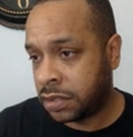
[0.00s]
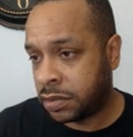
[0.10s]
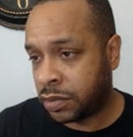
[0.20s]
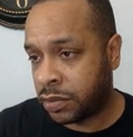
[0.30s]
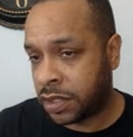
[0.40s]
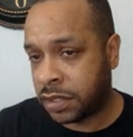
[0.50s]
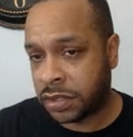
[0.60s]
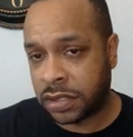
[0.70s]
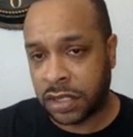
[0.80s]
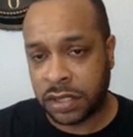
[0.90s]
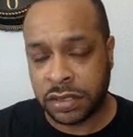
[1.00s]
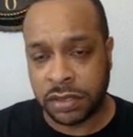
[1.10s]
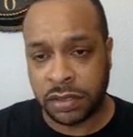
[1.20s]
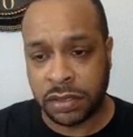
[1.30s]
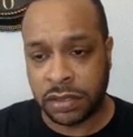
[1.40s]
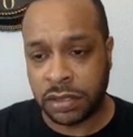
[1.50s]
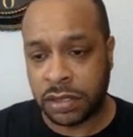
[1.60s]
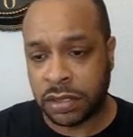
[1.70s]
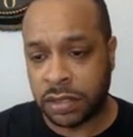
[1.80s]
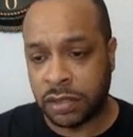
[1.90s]
I don't know why it's taking so long. Yeah.
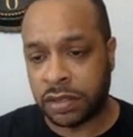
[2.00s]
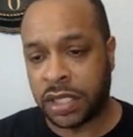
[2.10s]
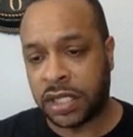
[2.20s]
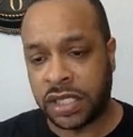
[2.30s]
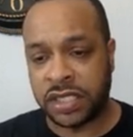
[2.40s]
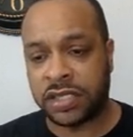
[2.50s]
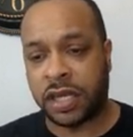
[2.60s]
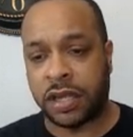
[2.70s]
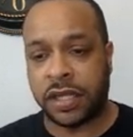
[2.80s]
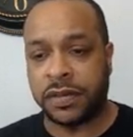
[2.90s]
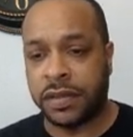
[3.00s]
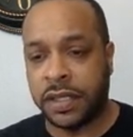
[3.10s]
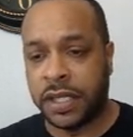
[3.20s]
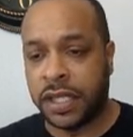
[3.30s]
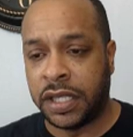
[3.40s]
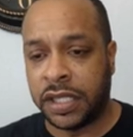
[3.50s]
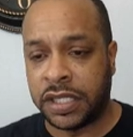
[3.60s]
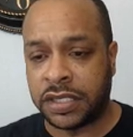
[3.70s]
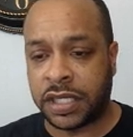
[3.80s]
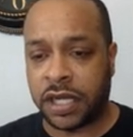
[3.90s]
Okay. Get started.
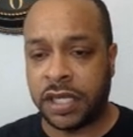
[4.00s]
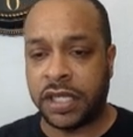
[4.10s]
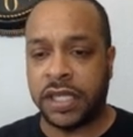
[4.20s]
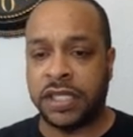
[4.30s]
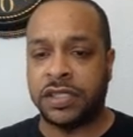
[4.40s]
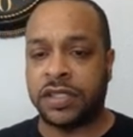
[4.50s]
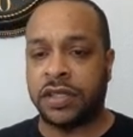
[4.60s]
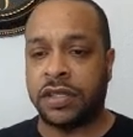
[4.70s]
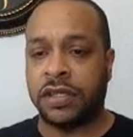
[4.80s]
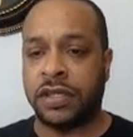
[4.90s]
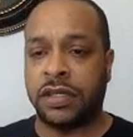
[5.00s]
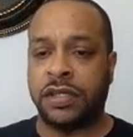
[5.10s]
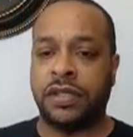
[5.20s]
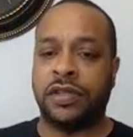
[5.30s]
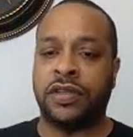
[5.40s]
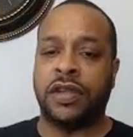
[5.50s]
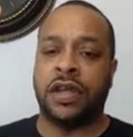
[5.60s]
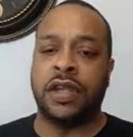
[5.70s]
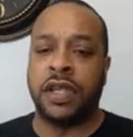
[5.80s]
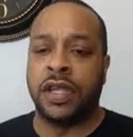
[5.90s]
Enter.
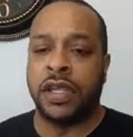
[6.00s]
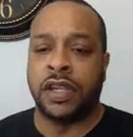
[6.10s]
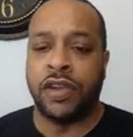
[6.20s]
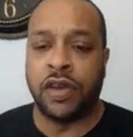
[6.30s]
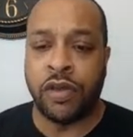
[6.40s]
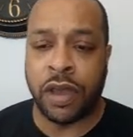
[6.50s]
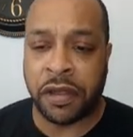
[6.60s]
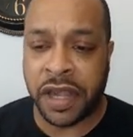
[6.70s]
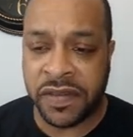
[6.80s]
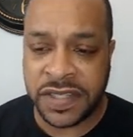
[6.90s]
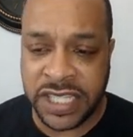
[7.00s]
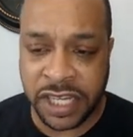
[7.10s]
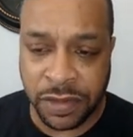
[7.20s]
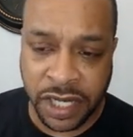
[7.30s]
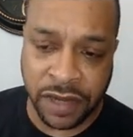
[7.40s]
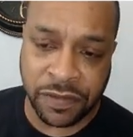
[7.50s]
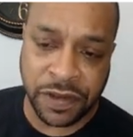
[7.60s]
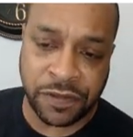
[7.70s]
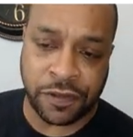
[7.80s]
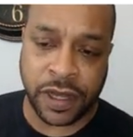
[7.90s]
No, I already have a secret
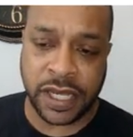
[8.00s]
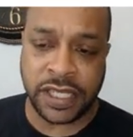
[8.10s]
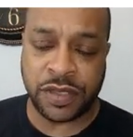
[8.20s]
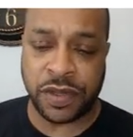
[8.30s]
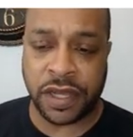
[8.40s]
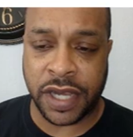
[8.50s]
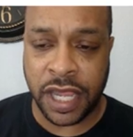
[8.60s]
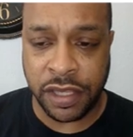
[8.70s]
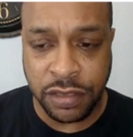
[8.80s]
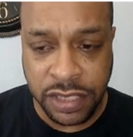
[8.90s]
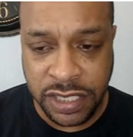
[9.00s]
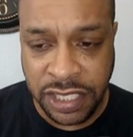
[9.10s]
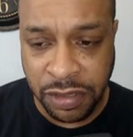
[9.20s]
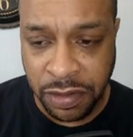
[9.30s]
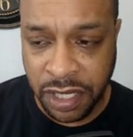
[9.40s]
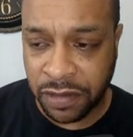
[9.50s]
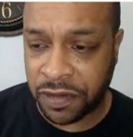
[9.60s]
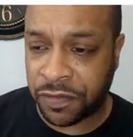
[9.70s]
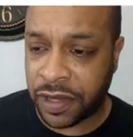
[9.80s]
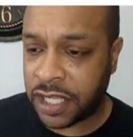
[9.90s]
recovery phrase. We are not using a secret
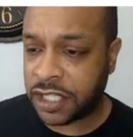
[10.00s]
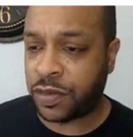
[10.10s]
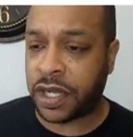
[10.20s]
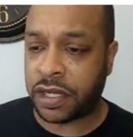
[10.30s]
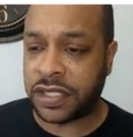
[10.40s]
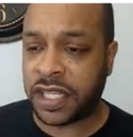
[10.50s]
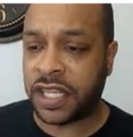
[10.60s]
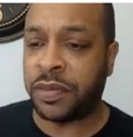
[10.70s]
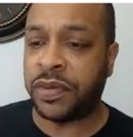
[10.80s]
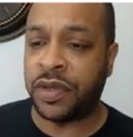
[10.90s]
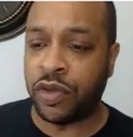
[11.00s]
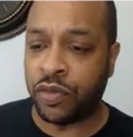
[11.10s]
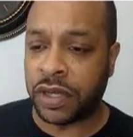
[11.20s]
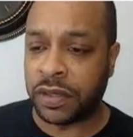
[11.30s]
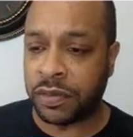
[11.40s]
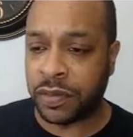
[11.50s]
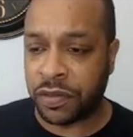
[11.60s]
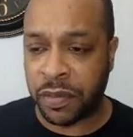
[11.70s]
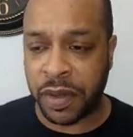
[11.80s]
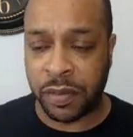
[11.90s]
recovery phrase. We are setting up a new one. But
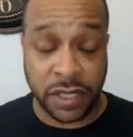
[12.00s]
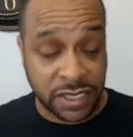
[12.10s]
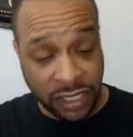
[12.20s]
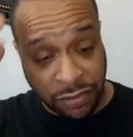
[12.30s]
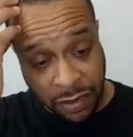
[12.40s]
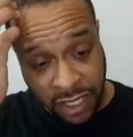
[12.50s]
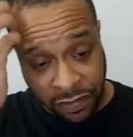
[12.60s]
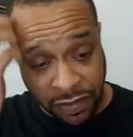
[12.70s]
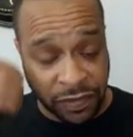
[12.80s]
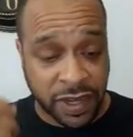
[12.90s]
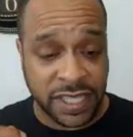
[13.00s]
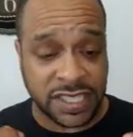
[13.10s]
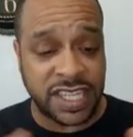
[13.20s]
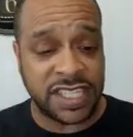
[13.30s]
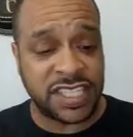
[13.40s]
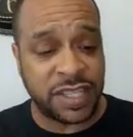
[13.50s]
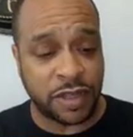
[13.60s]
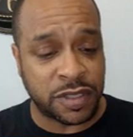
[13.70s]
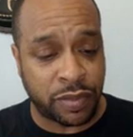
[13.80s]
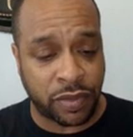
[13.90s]
remember, the secret recovery phrase is the
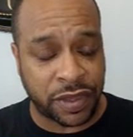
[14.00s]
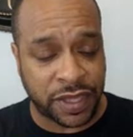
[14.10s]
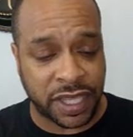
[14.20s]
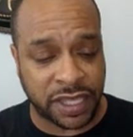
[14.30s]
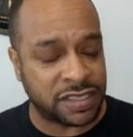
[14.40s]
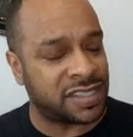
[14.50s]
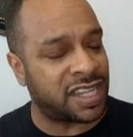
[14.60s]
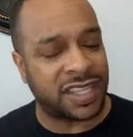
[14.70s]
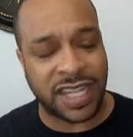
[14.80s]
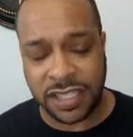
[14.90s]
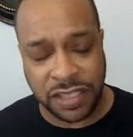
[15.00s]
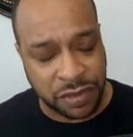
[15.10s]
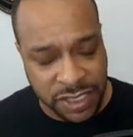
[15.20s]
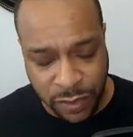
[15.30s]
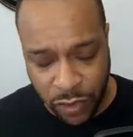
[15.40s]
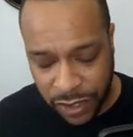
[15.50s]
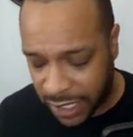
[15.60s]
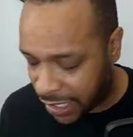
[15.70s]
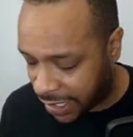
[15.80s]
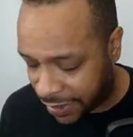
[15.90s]
most important thing. There's nothing I can stress more
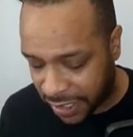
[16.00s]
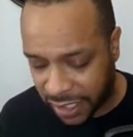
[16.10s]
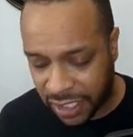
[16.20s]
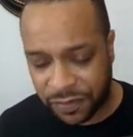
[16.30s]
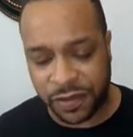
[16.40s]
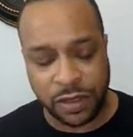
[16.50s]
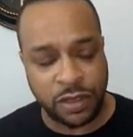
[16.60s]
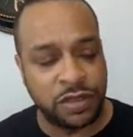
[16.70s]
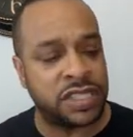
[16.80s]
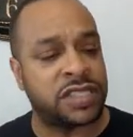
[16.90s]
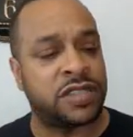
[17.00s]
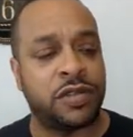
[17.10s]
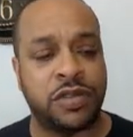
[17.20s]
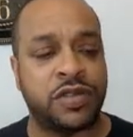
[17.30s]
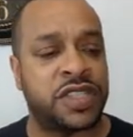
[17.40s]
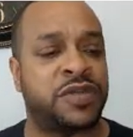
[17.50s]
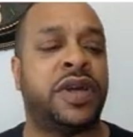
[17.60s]
than anything. If you lose this, you lose this